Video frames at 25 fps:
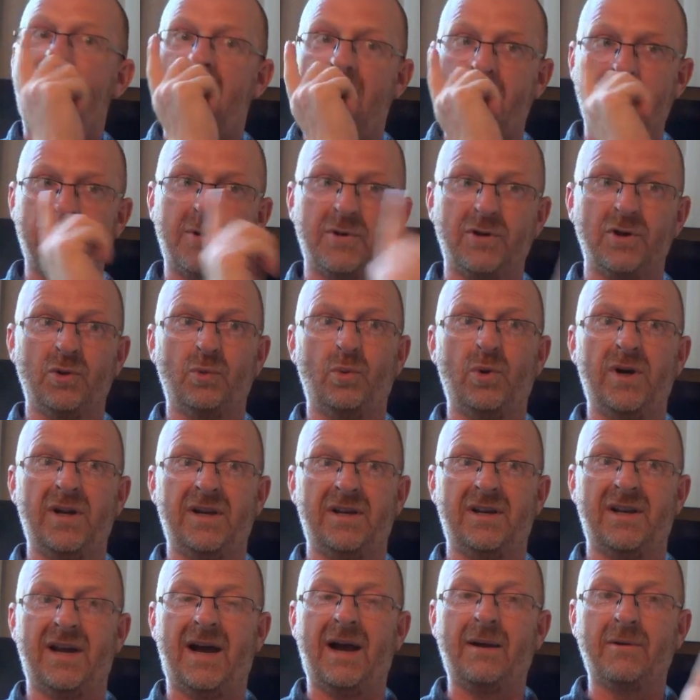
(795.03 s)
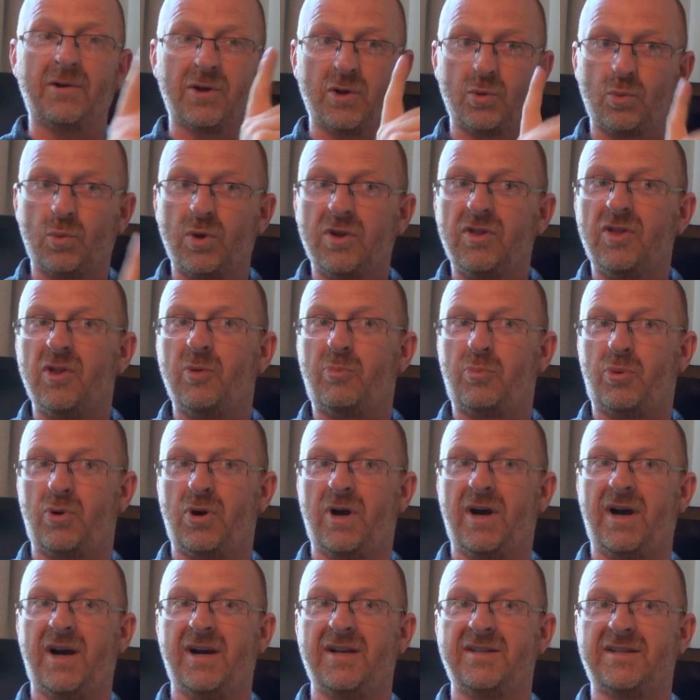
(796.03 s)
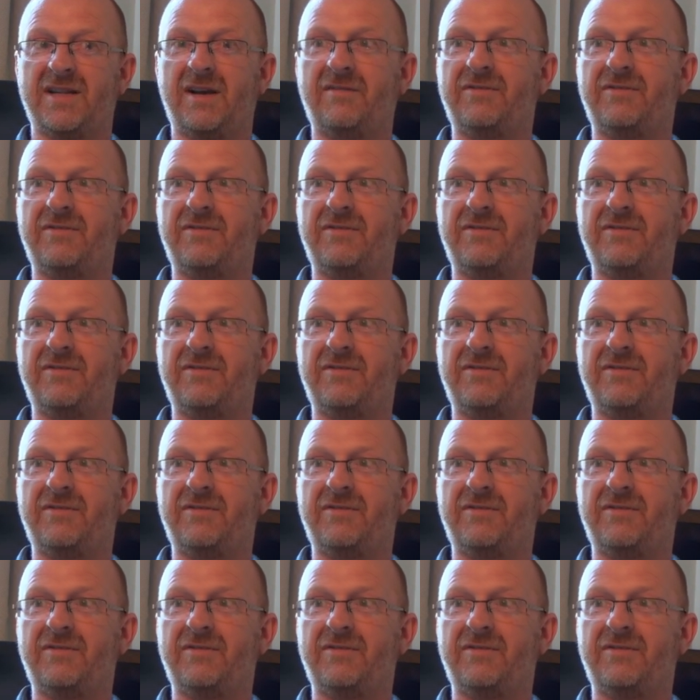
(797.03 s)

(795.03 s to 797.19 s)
I'm going to win. I'm going to win the prize.